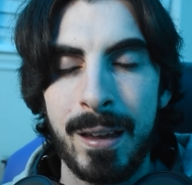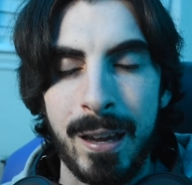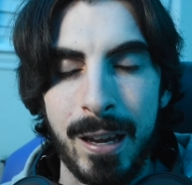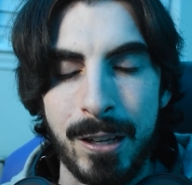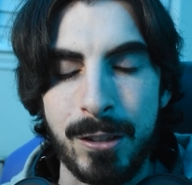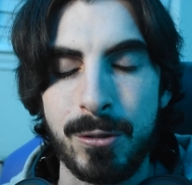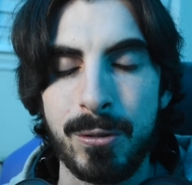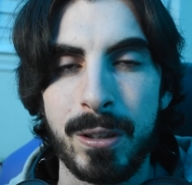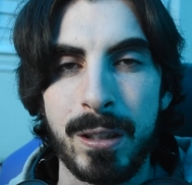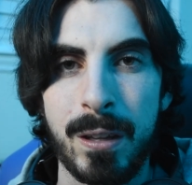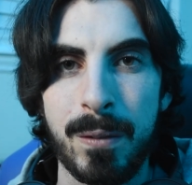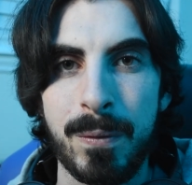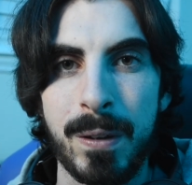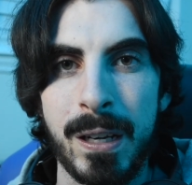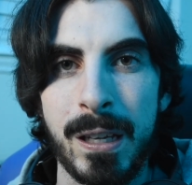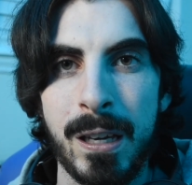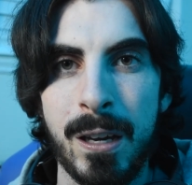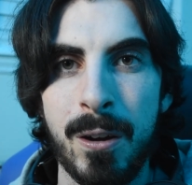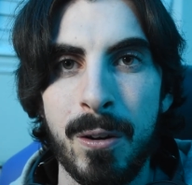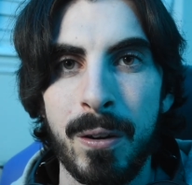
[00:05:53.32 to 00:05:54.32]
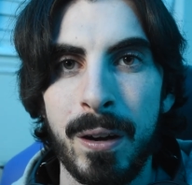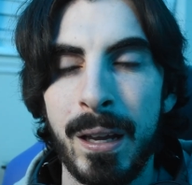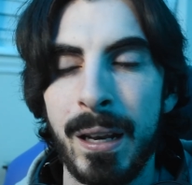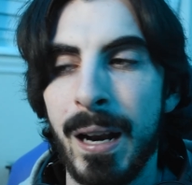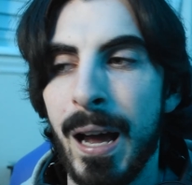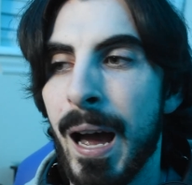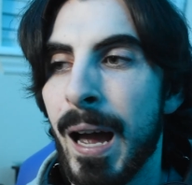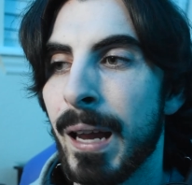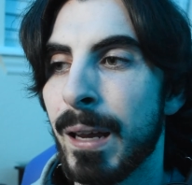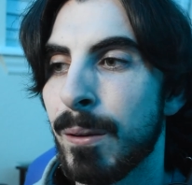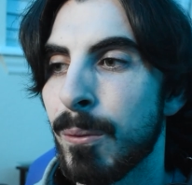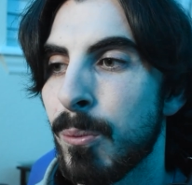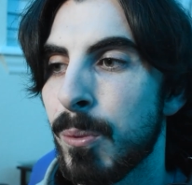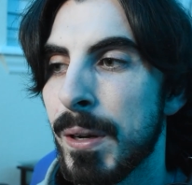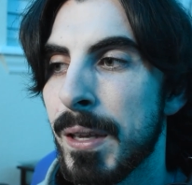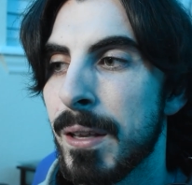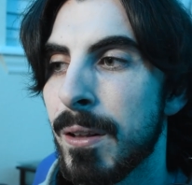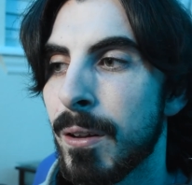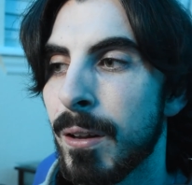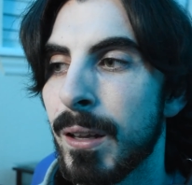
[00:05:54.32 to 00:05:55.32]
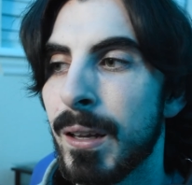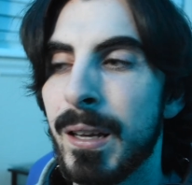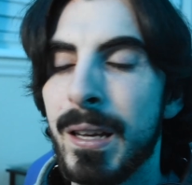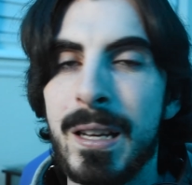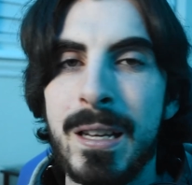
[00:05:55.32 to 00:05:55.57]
enjoyed the video, and I will